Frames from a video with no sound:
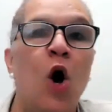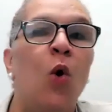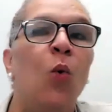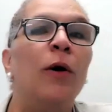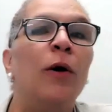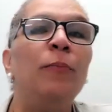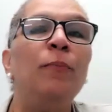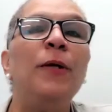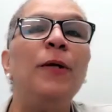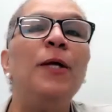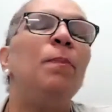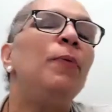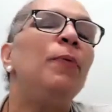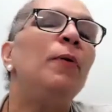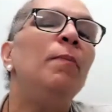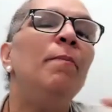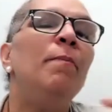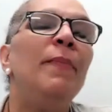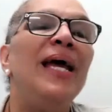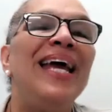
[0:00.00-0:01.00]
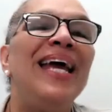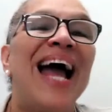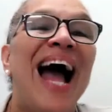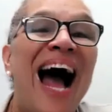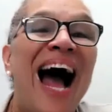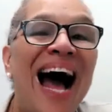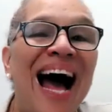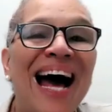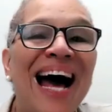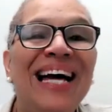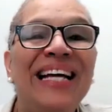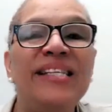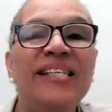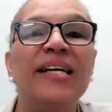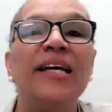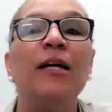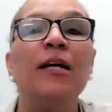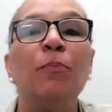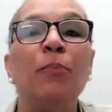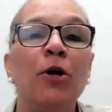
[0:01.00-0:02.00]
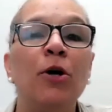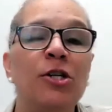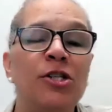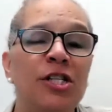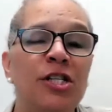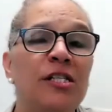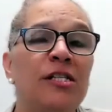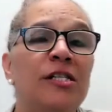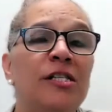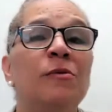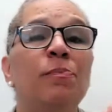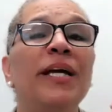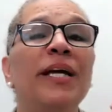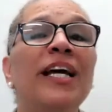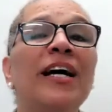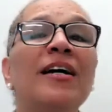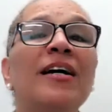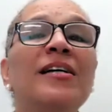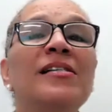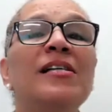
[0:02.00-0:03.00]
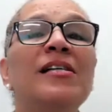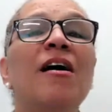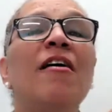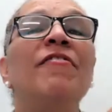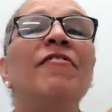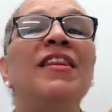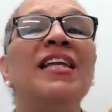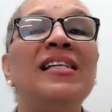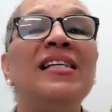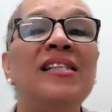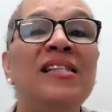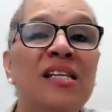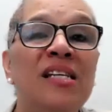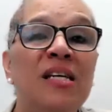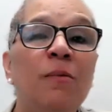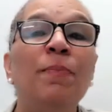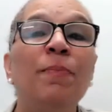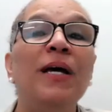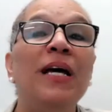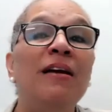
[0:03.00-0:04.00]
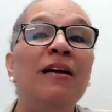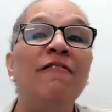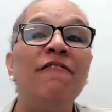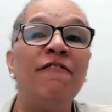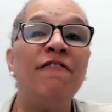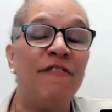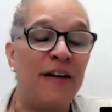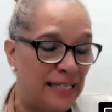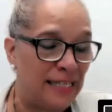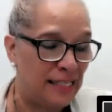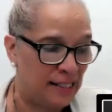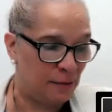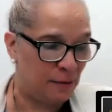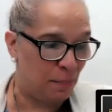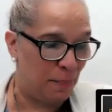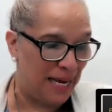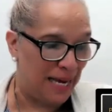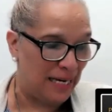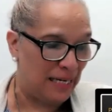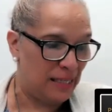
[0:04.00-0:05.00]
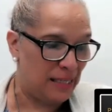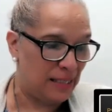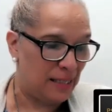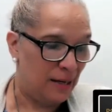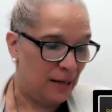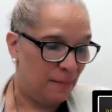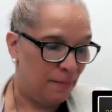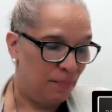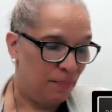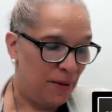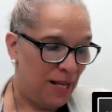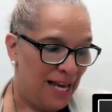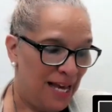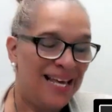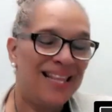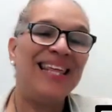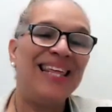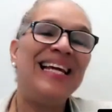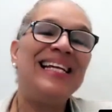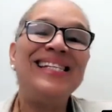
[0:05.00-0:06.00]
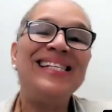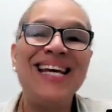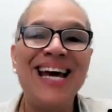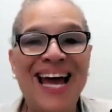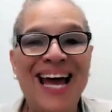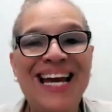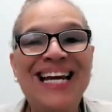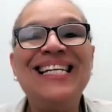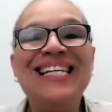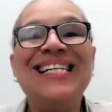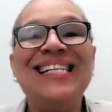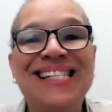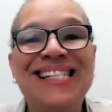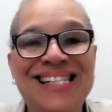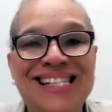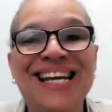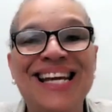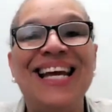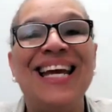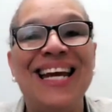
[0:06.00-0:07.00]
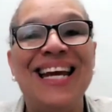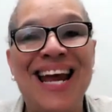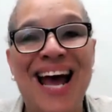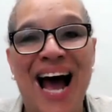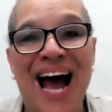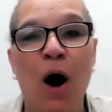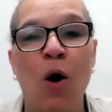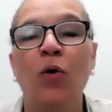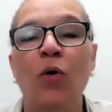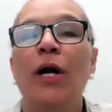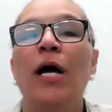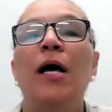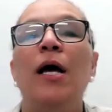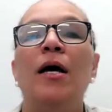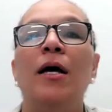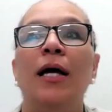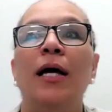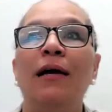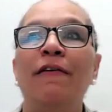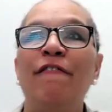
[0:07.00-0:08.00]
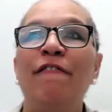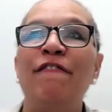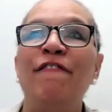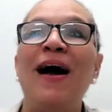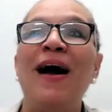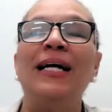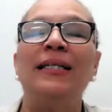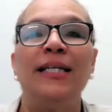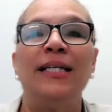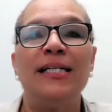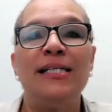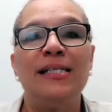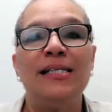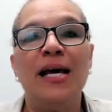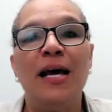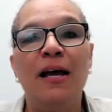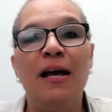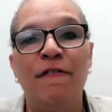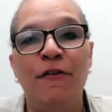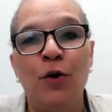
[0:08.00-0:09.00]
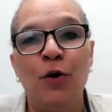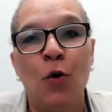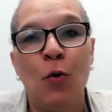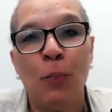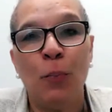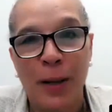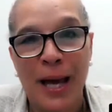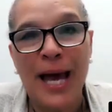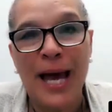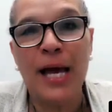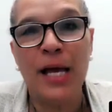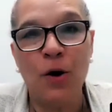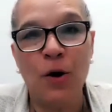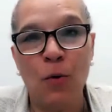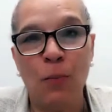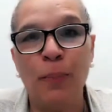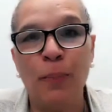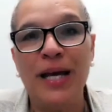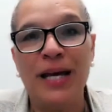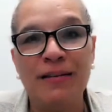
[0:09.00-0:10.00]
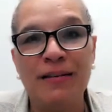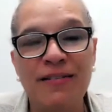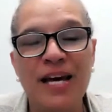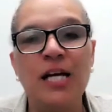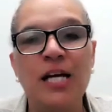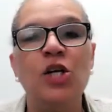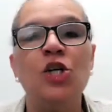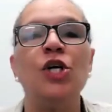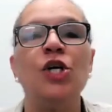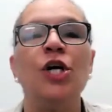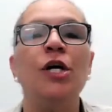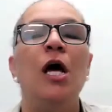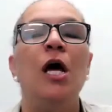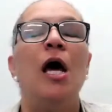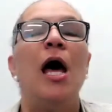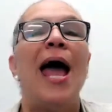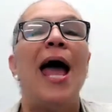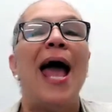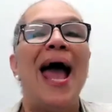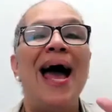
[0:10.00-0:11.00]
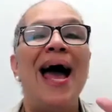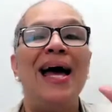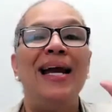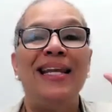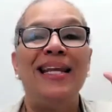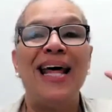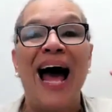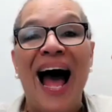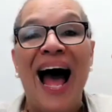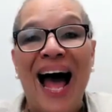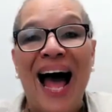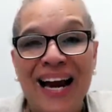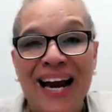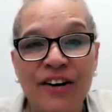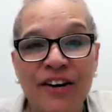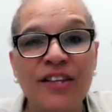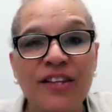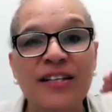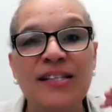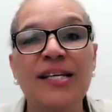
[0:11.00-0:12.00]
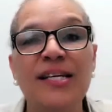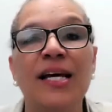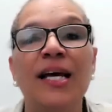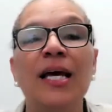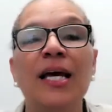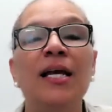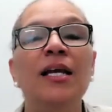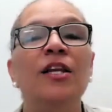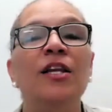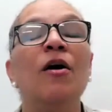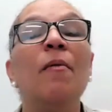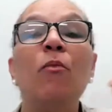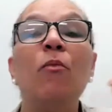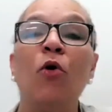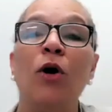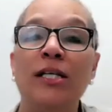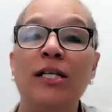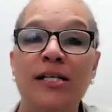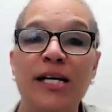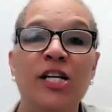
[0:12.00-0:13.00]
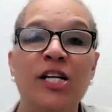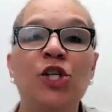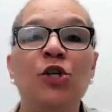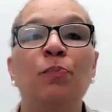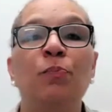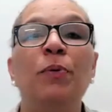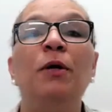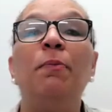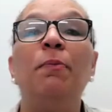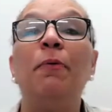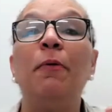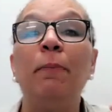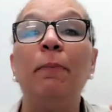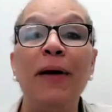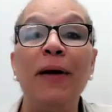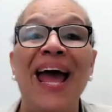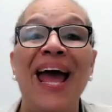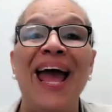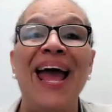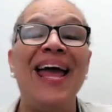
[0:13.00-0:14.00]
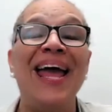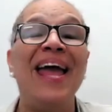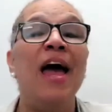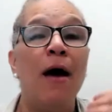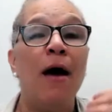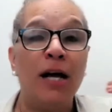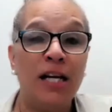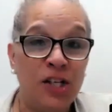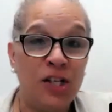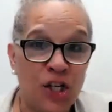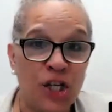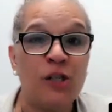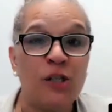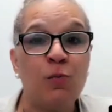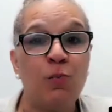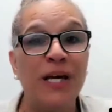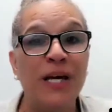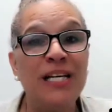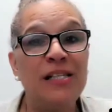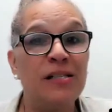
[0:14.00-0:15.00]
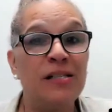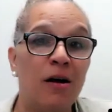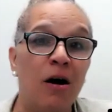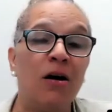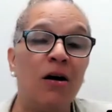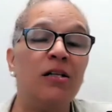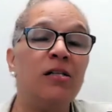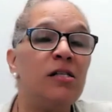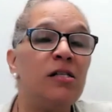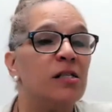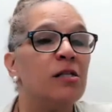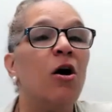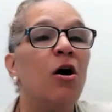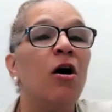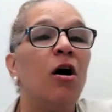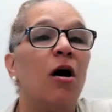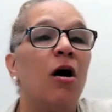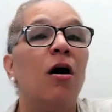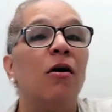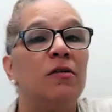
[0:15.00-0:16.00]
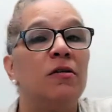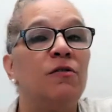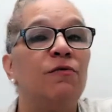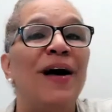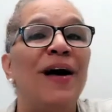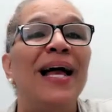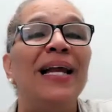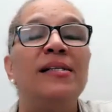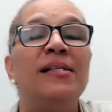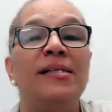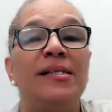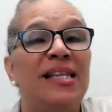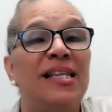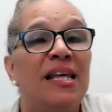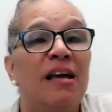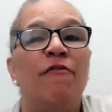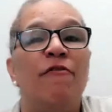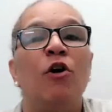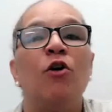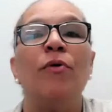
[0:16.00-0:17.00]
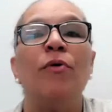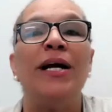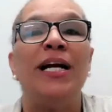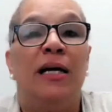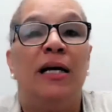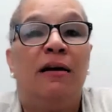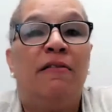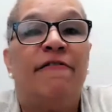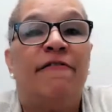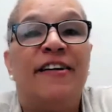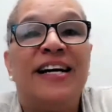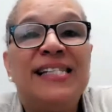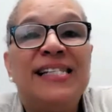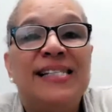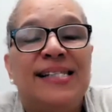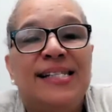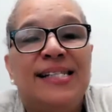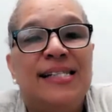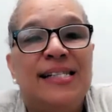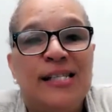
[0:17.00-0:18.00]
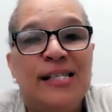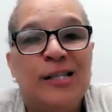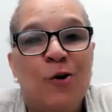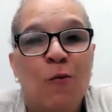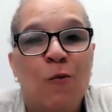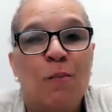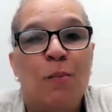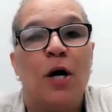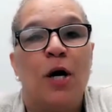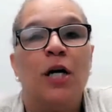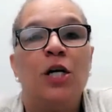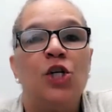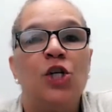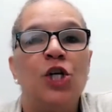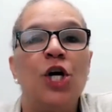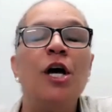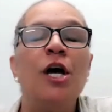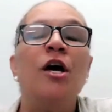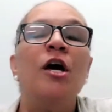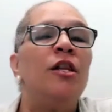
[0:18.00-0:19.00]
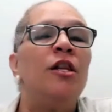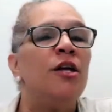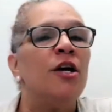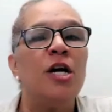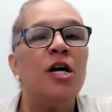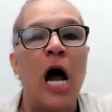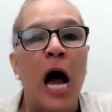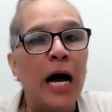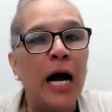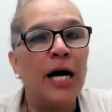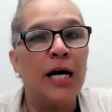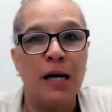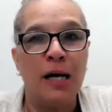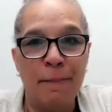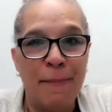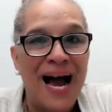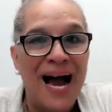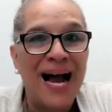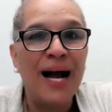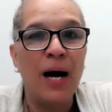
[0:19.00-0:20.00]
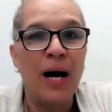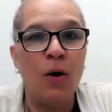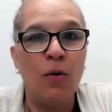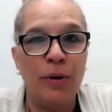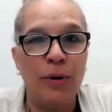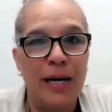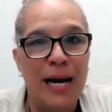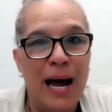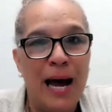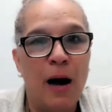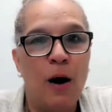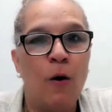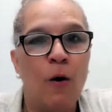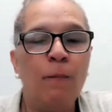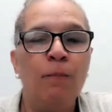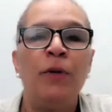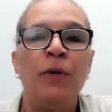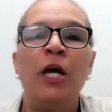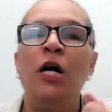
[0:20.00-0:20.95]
When people make high ticket purchases because of the deep investment, they tend to stick it out. In fact, they say if you don't pay attention. And the higher the ticket, the more attention people pay, just based on sunk cost fallacy. They've already invested so much, they're not going to back out now.